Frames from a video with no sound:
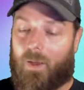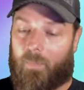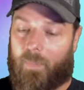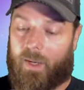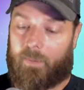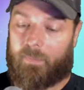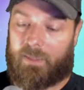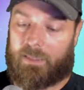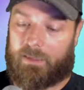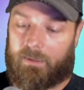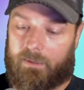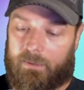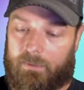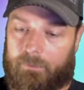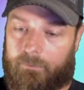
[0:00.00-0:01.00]

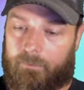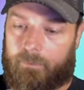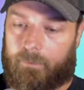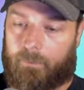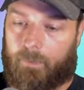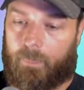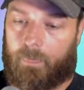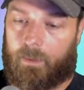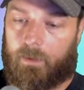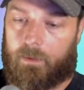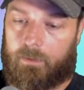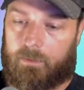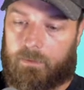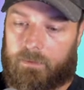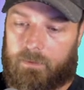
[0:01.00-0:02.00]
pummeling.
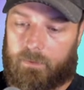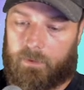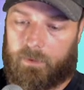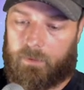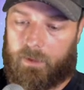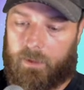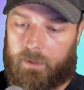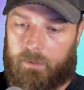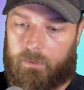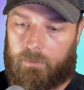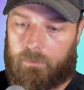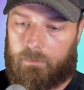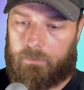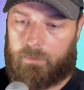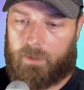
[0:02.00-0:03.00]
So I'm going to go ahead and...
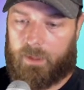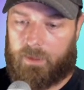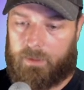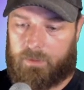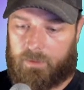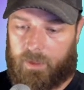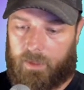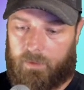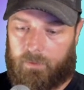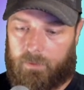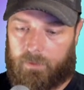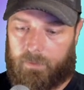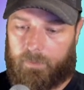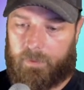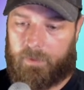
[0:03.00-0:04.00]
Ooh, okay, he's trying to do a
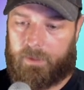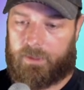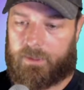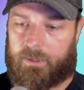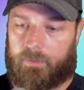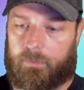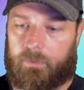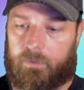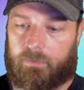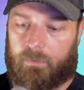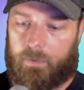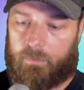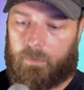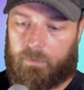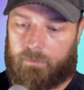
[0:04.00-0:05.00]
little push. I'm
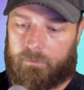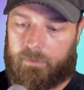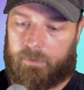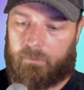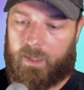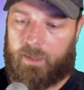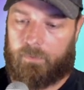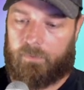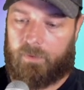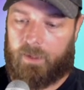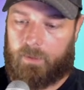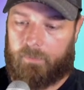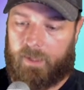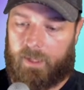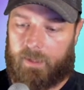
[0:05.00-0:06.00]
gonna make him
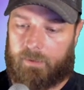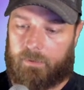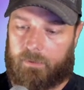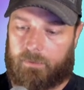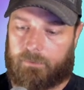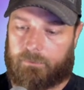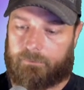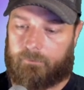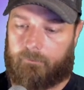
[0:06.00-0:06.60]
think about it, though.